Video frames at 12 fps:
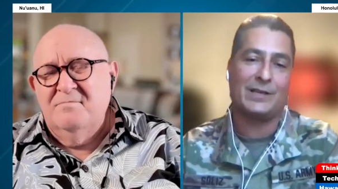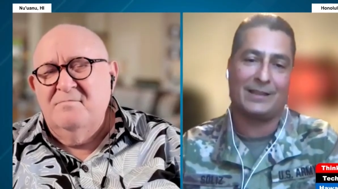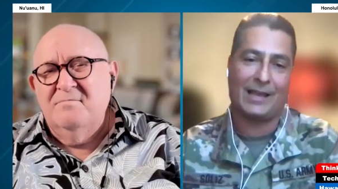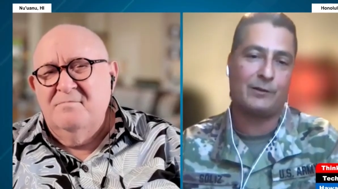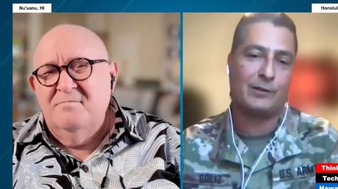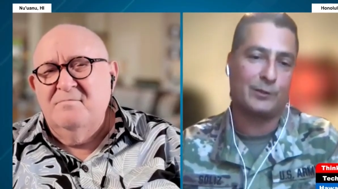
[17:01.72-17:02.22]
Speaker 1: even be
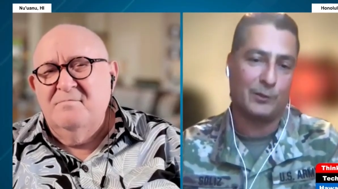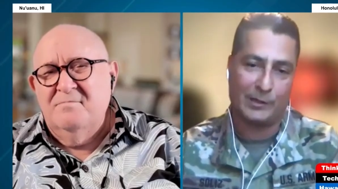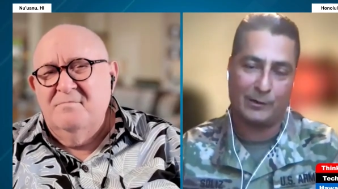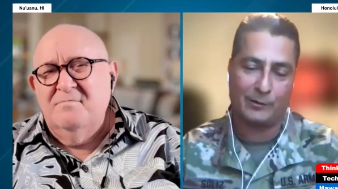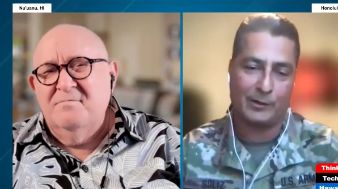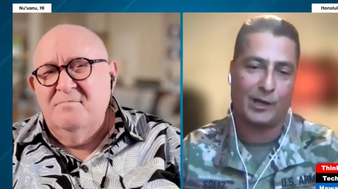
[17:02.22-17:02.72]
allowed to do
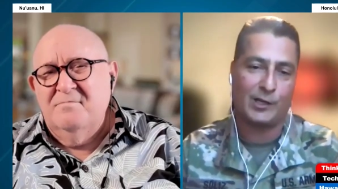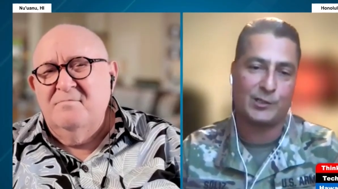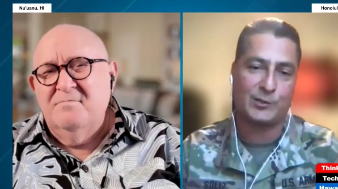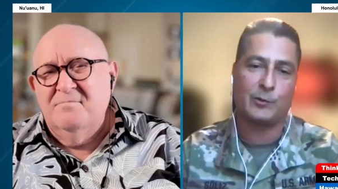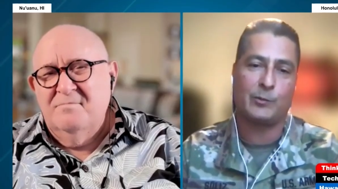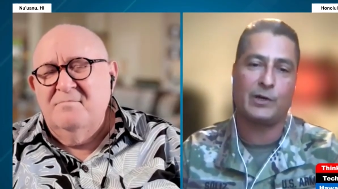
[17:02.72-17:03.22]
here in the
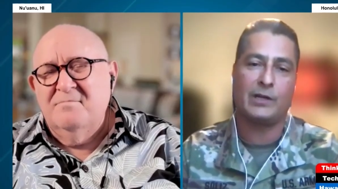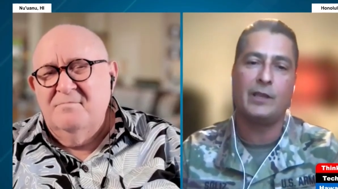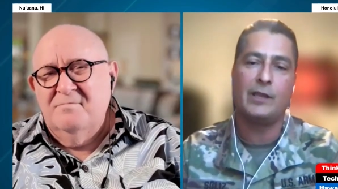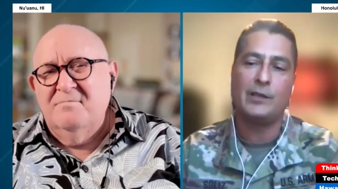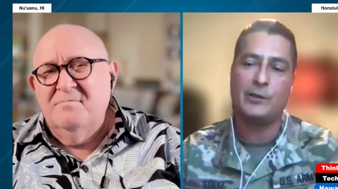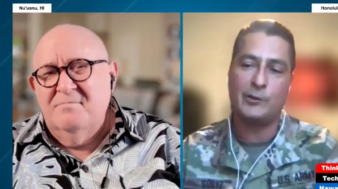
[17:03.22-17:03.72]
hospital, but
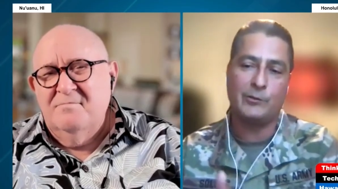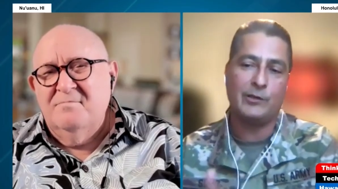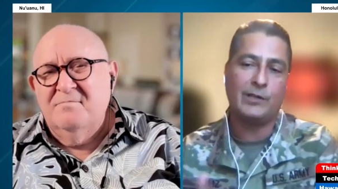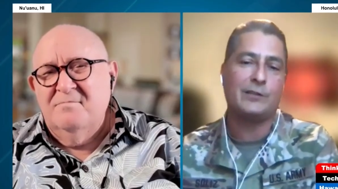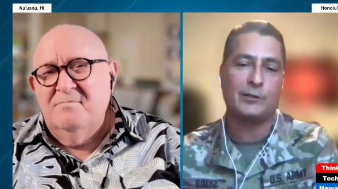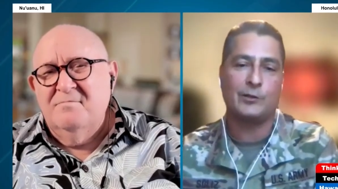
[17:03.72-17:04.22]
you
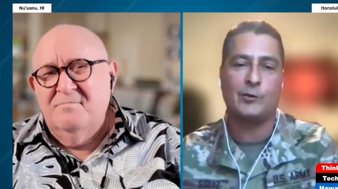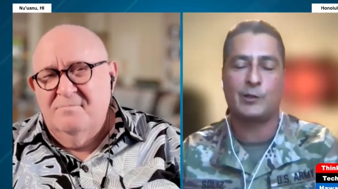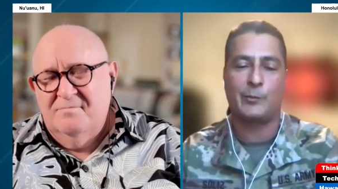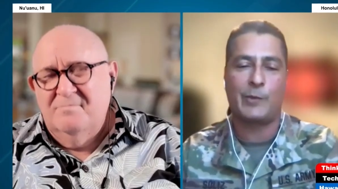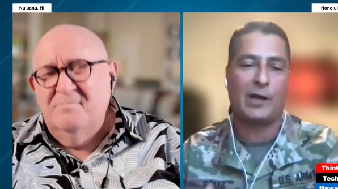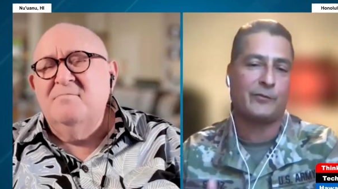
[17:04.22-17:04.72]
need to do
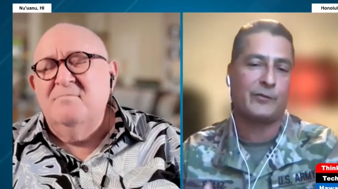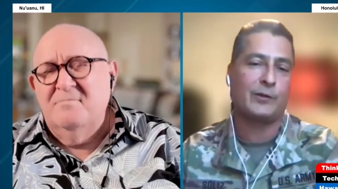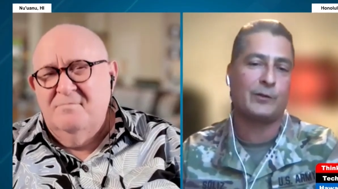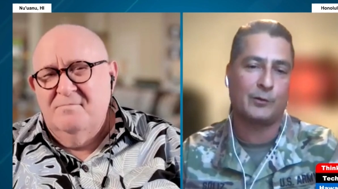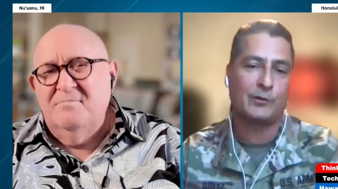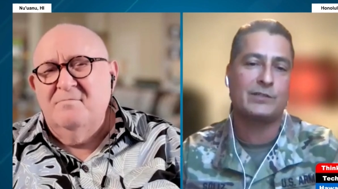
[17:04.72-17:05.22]
on the
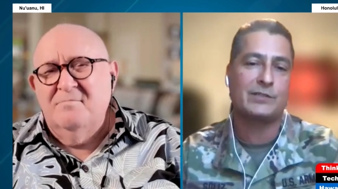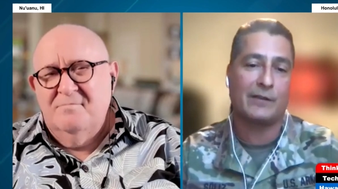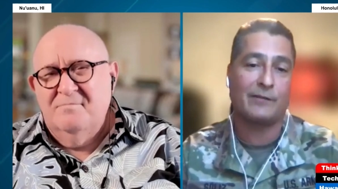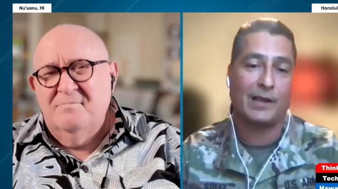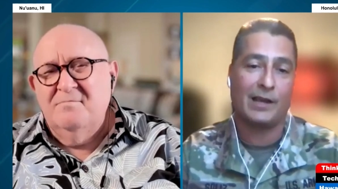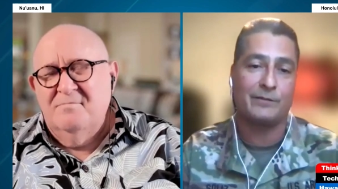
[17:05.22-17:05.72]
battlefield in order to
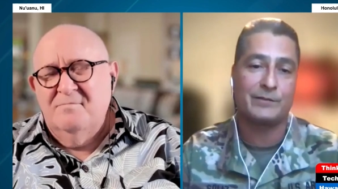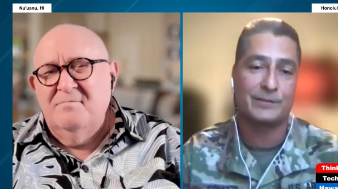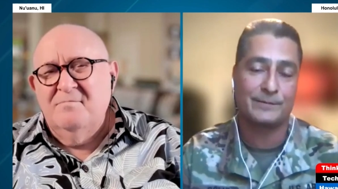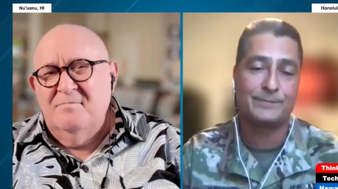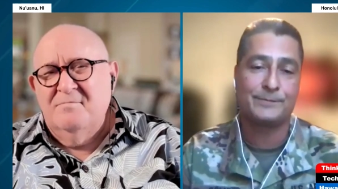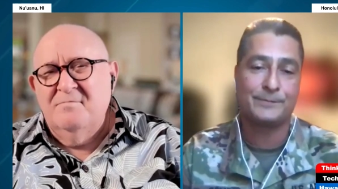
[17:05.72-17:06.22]
save lives.
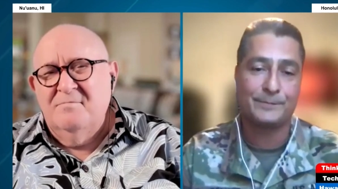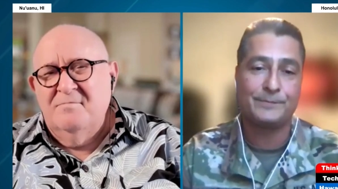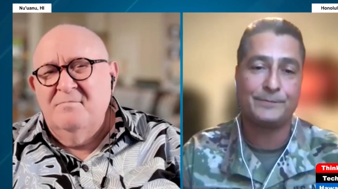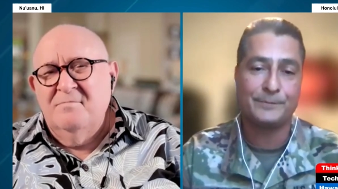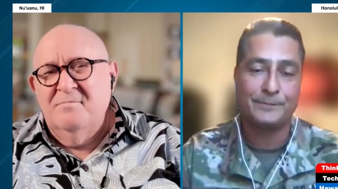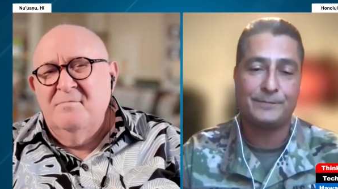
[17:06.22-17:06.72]

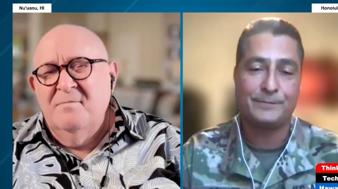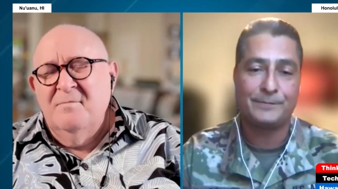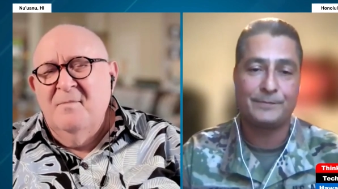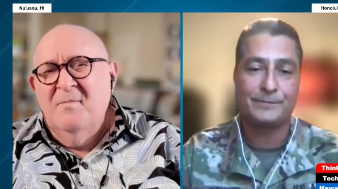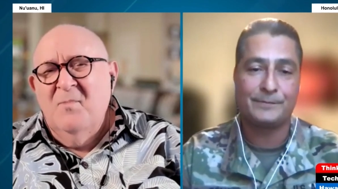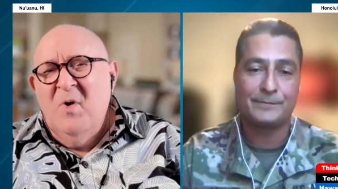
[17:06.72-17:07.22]

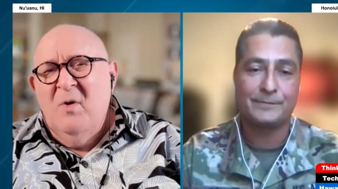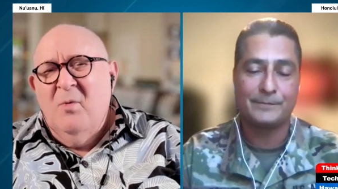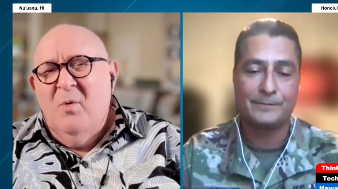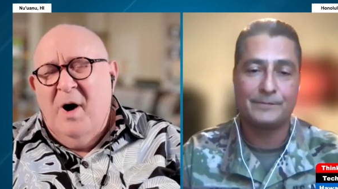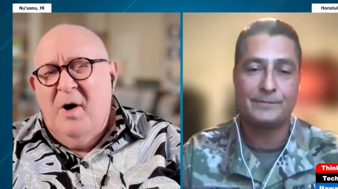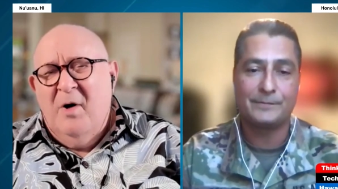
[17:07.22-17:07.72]

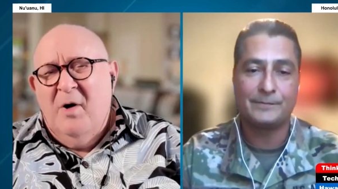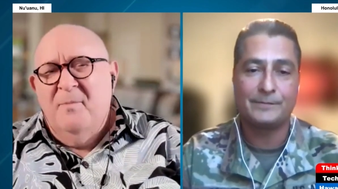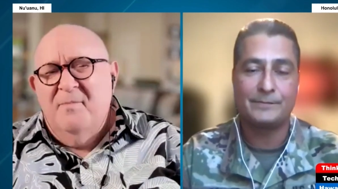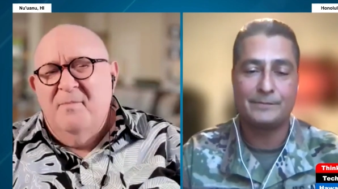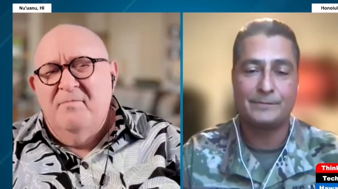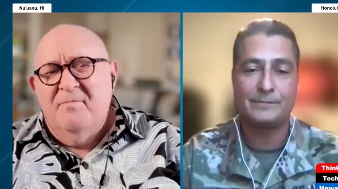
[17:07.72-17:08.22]
Speaker 2: Wow,
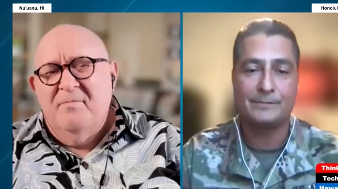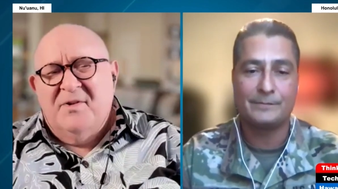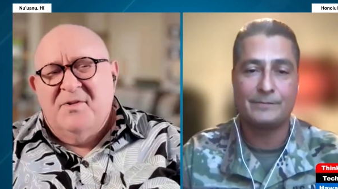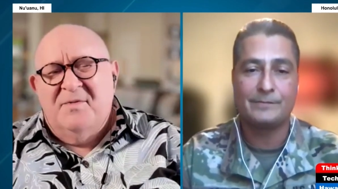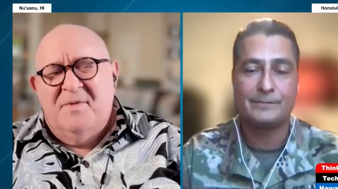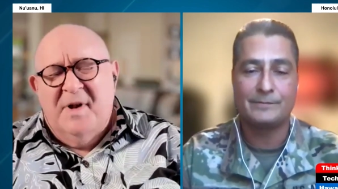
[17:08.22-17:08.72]

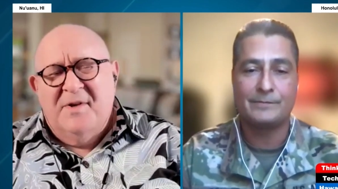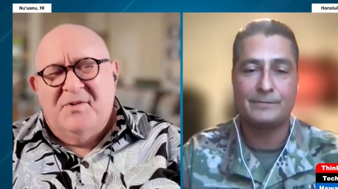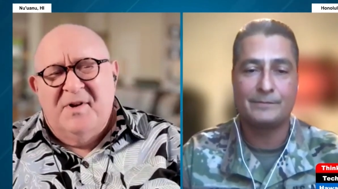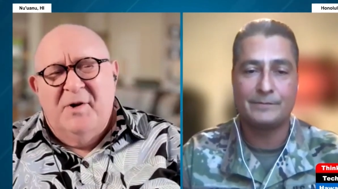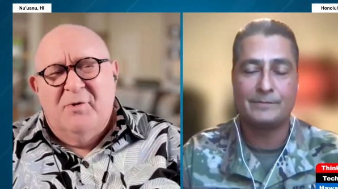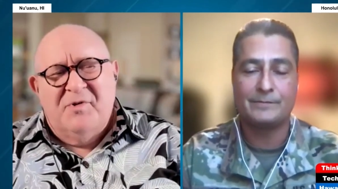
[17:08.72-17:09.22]
that's
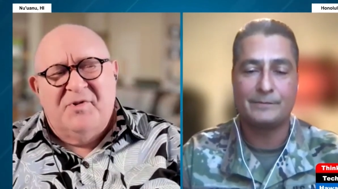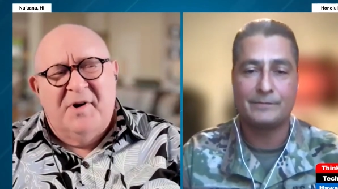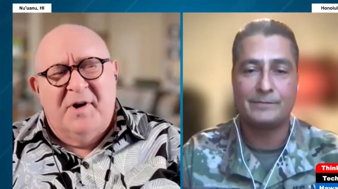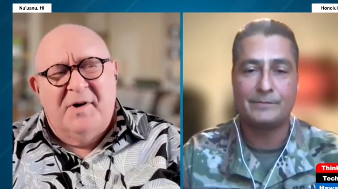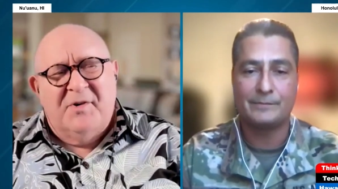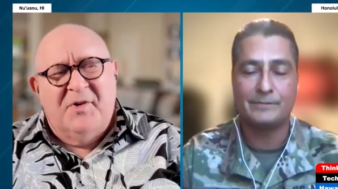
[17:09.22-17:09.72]

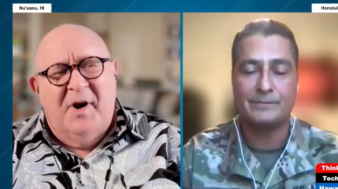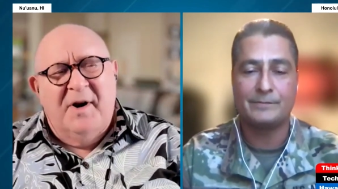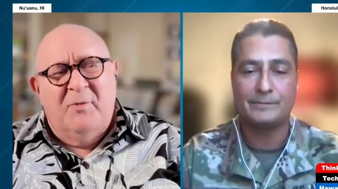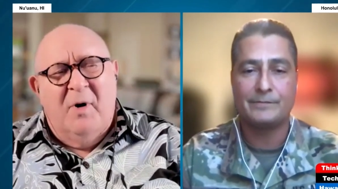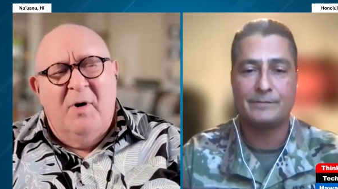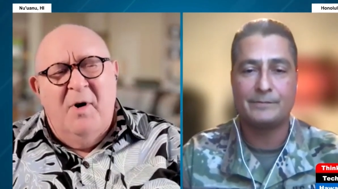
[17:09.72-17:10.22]
interesting and
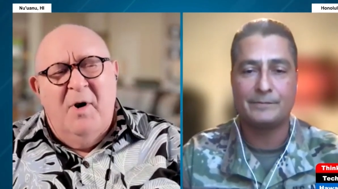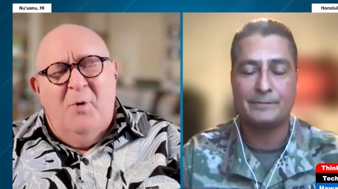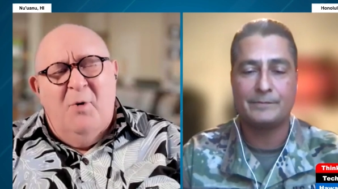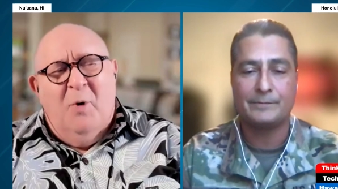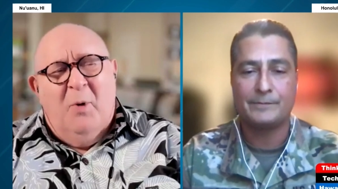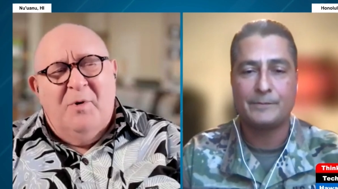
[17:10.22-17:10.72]
exciting. What
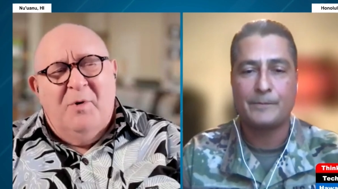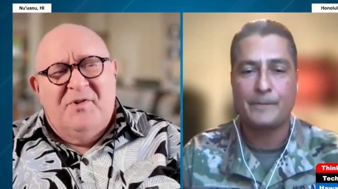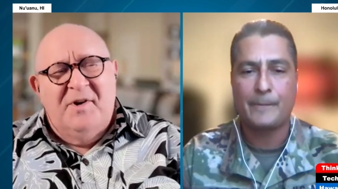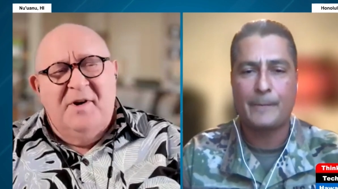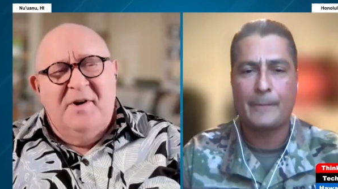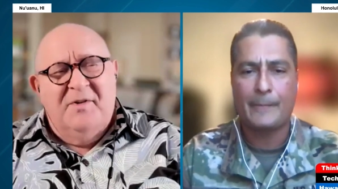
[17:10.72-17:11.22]
was
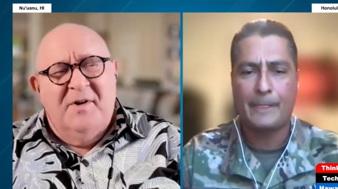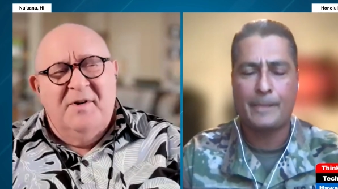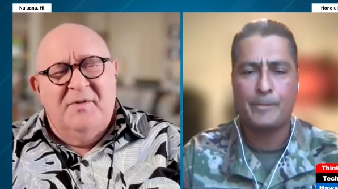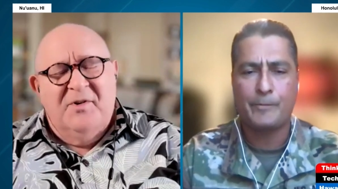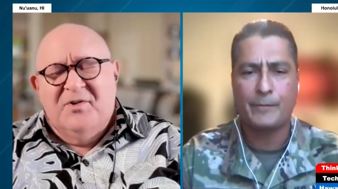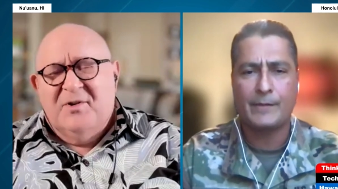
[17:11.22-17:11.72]

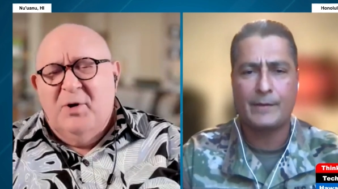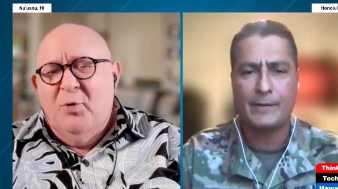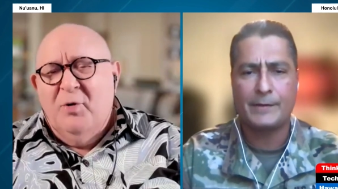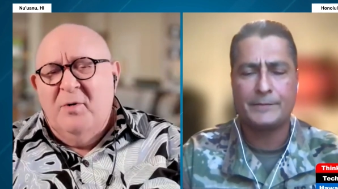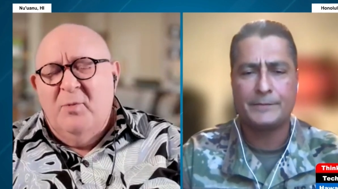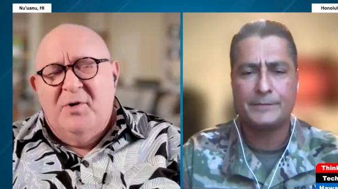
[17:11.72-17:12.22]
the
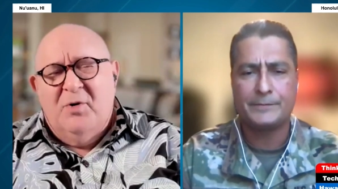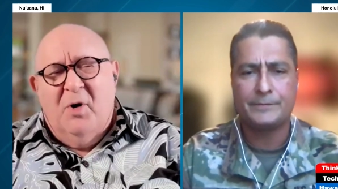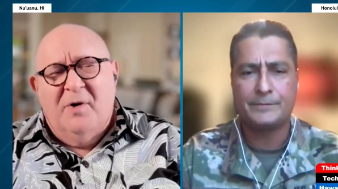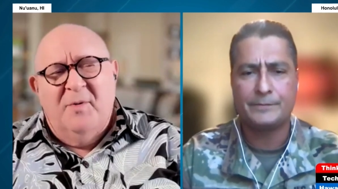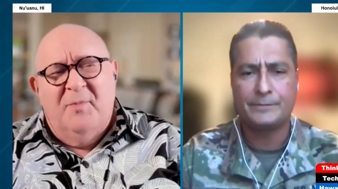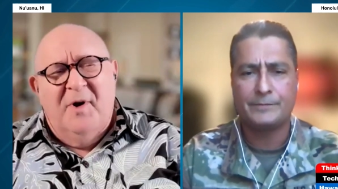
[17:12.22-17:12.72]
slogan we
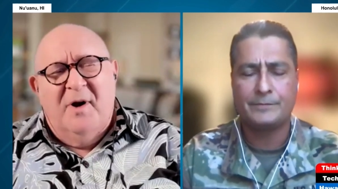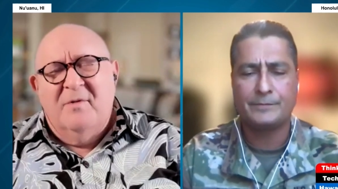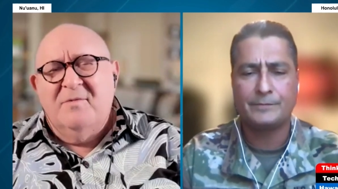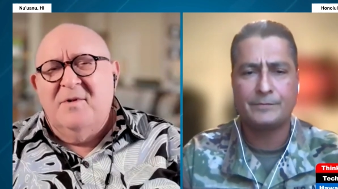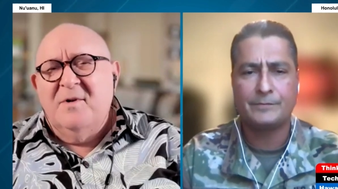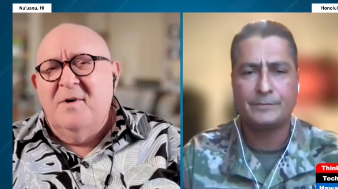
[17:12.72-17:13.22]
talked about